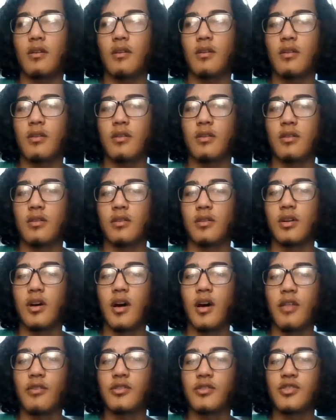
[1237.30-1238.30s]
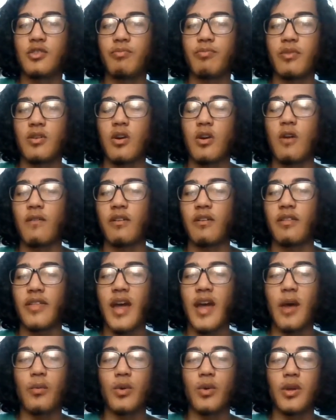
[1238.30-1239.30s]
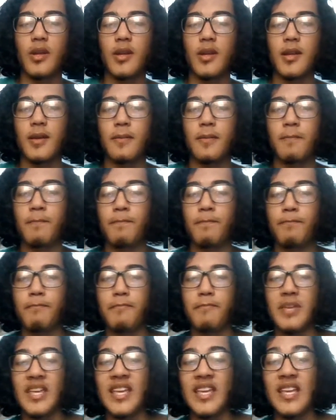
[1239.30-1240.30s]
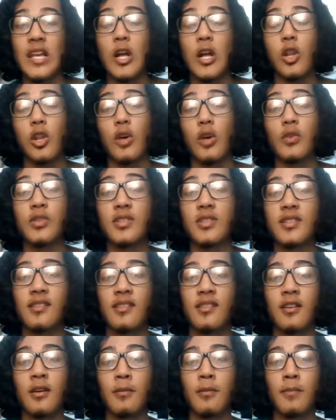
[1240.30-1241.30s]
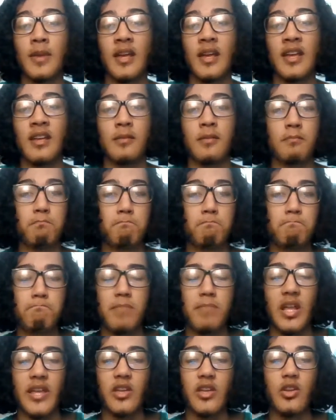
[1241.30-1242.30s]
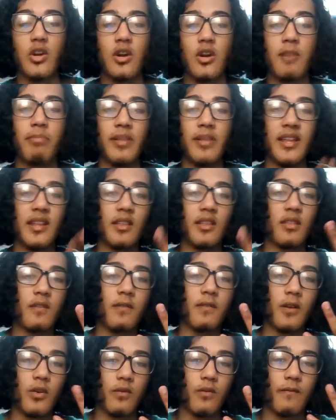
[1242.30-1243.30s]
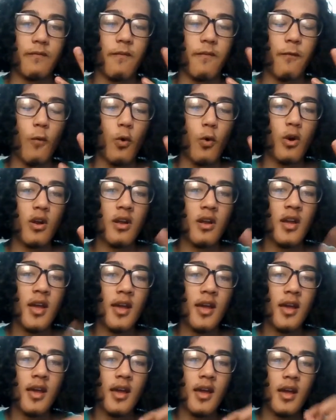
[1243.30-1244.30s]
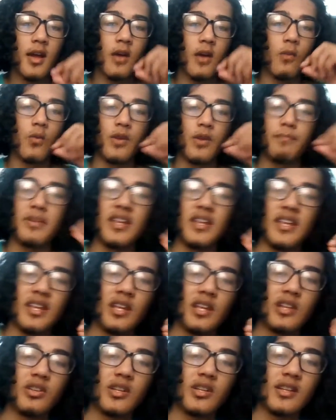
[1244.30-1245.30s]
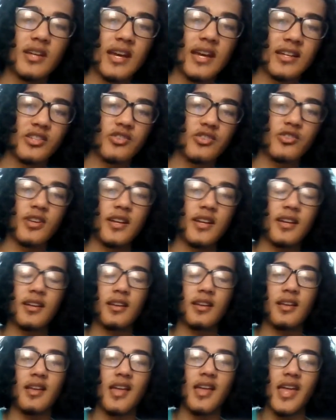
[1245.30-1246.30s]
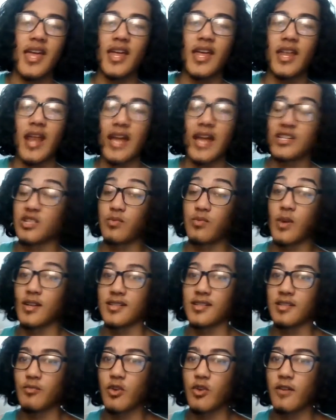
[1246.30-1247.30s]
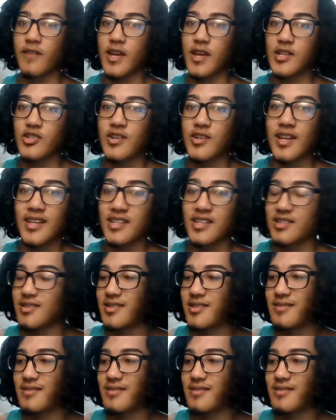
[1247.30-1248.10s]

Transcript: the other supernova that would be close to them and, like, completing the four would be X Drake, and I just want to see more of X Drake. He's